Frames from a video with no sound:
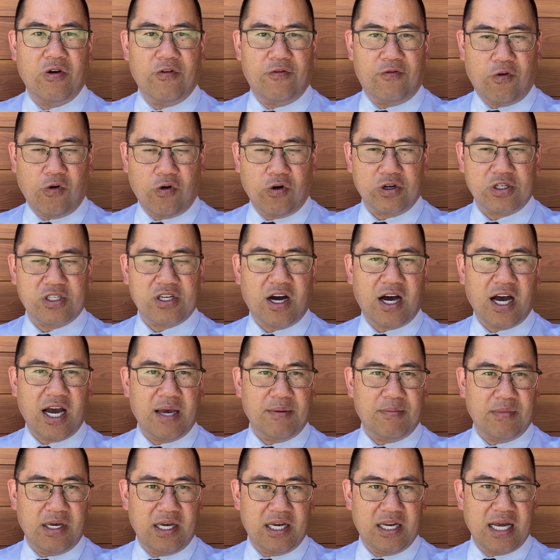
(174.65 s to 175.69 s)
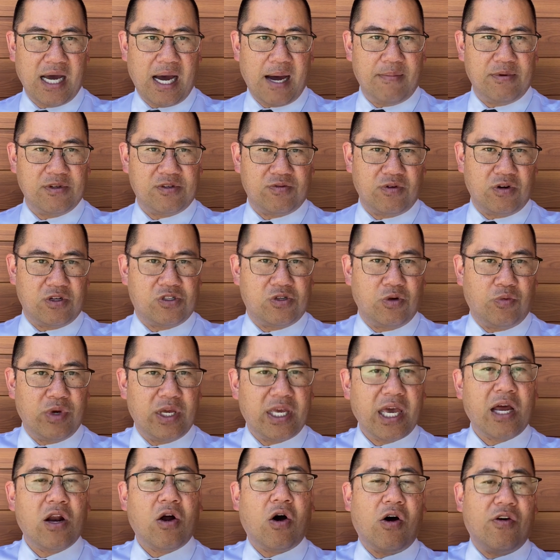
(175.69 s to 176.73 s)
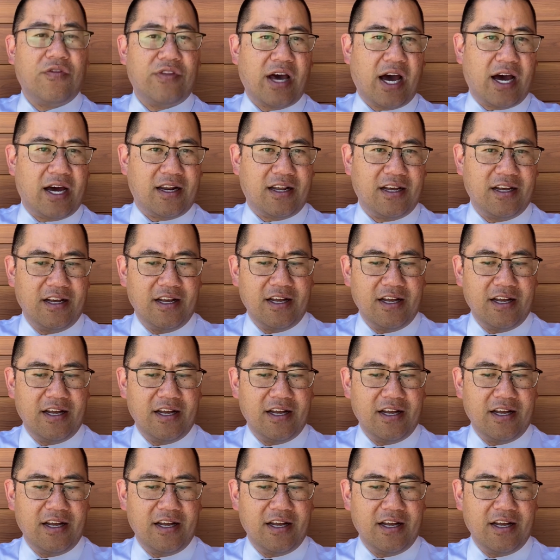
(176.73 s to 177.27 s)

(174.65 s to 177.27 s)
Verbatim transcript: for time in Abbotsford. So we get all of that.